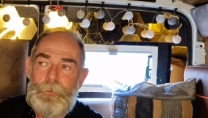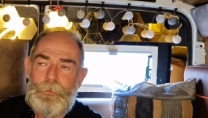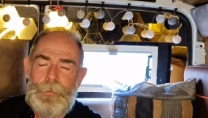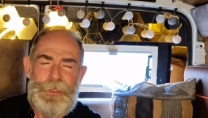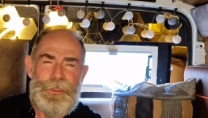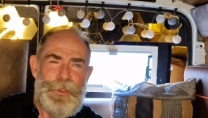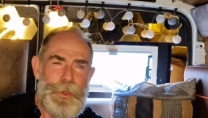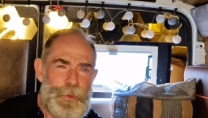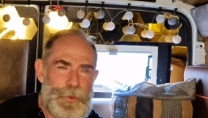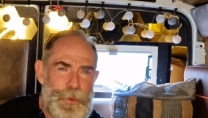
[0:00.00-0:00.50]

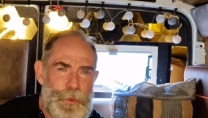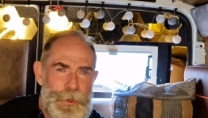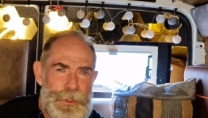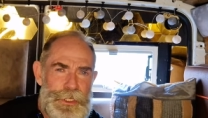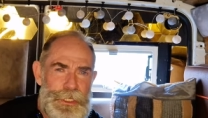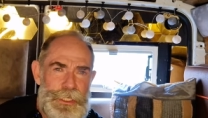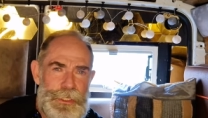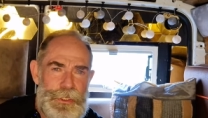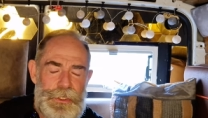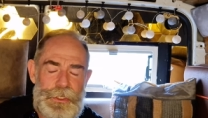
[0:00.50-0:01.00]
but he's also a
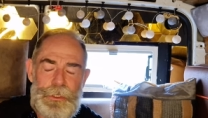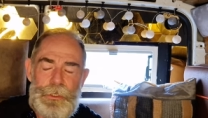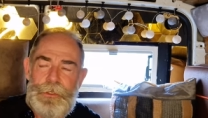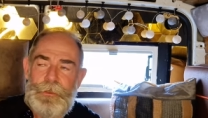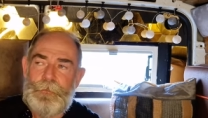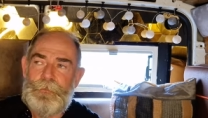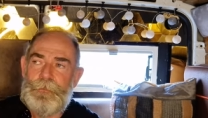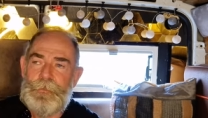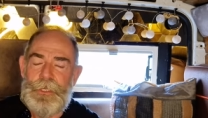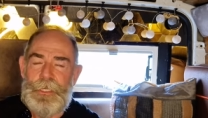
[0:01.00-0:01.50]

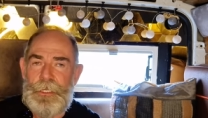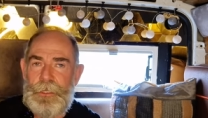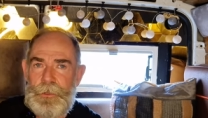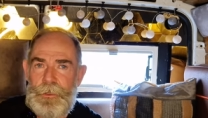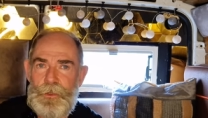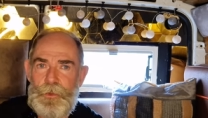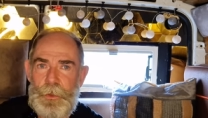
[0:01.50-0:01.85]
teacher in the